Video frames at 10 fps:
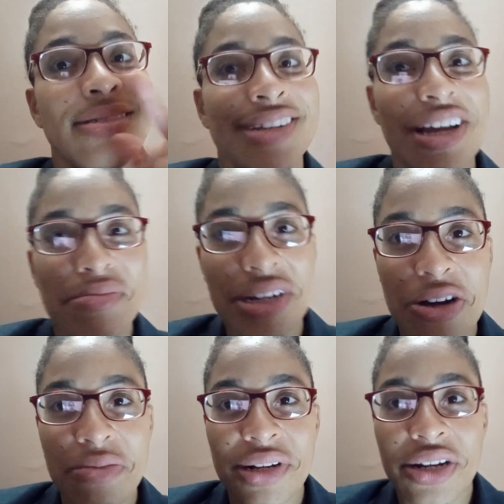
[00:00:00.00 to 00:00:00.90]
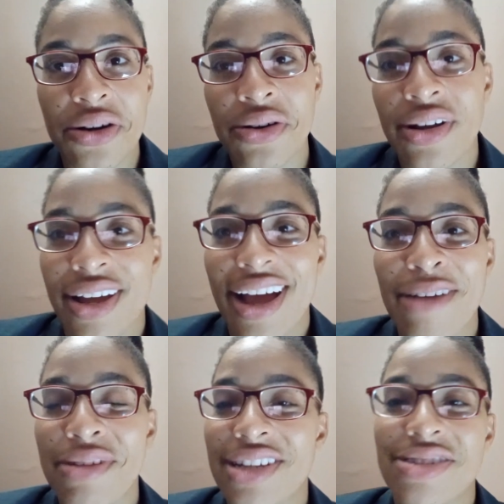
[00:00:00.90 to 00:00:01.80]
DM me down below.
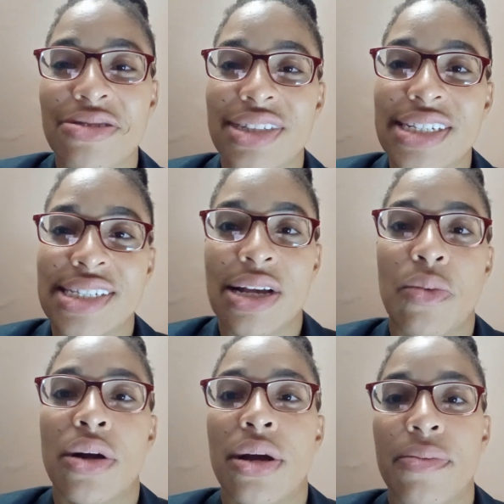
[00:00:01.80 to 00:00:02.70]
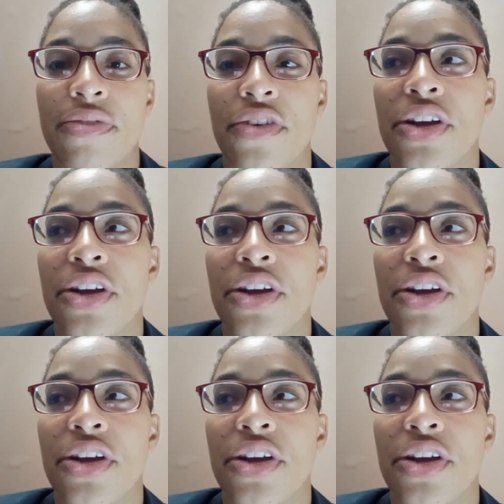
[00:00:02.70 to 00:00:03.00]
and we can totally set one up for